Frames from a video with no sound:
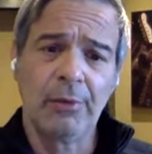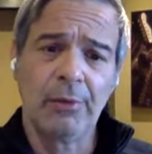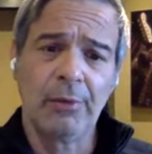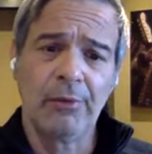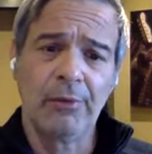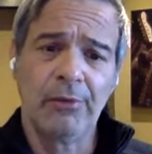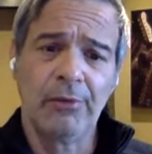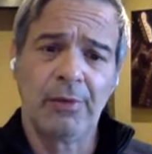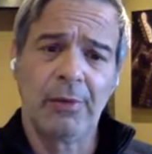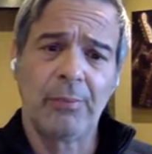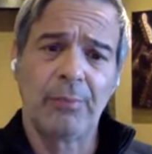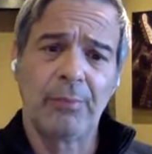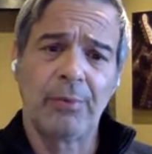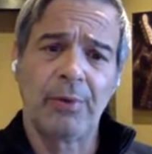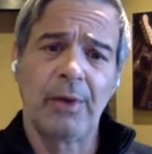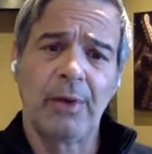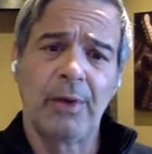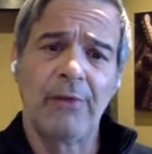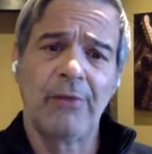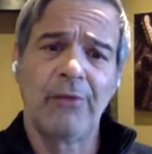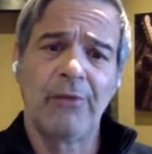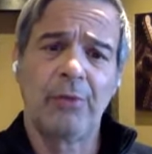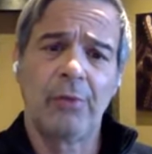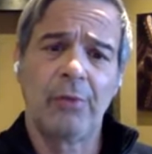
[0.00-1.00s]
using
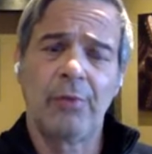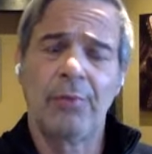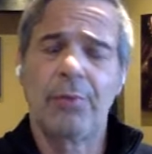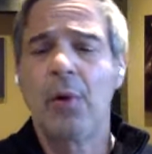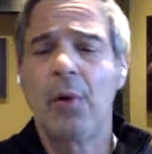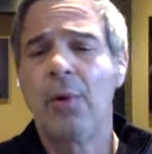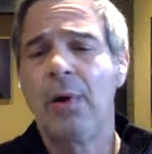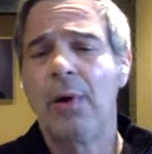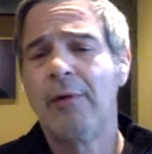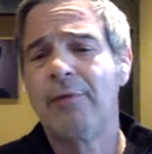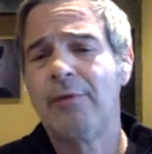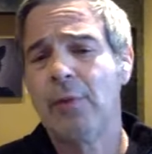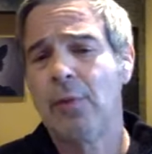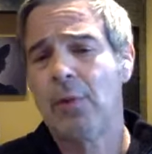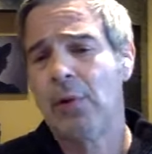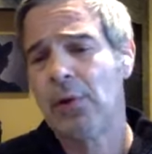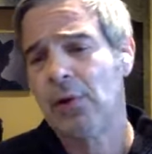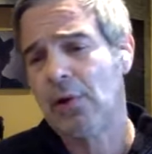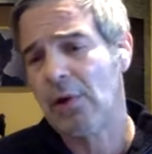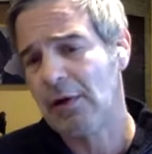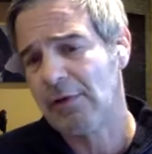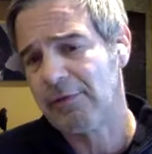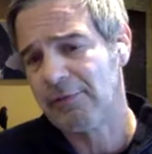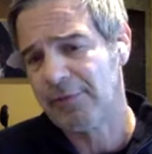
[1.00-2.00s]
price to throw
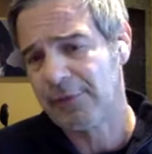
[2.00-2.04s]
everyone